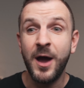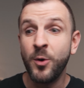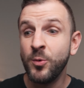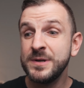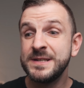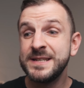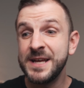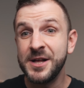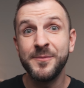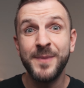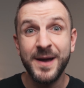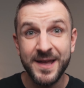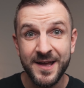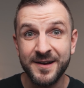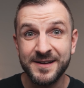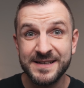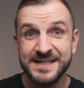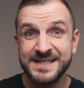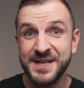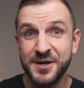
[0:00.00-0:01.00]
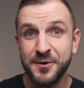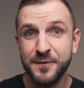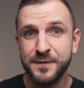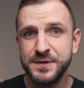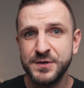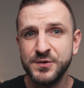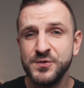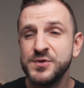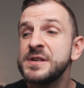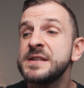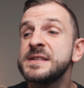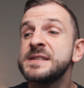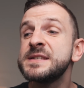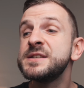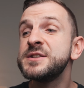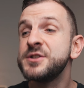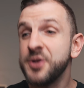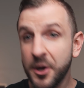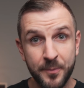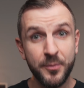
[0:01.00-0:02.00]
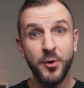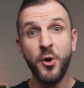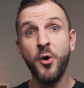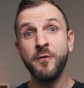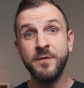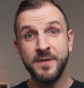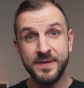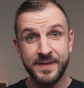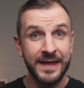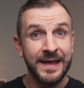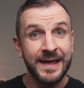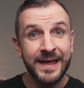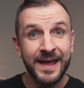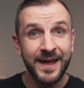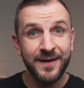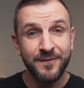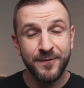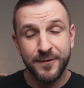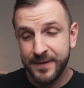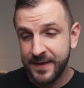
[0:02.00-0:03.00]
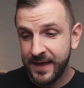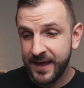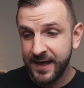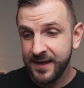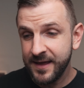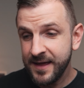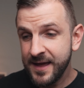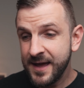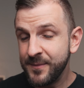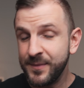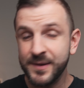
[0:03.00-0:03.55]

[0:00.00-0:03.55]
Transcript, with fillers: I would tell my younger self to just stop overthinking everything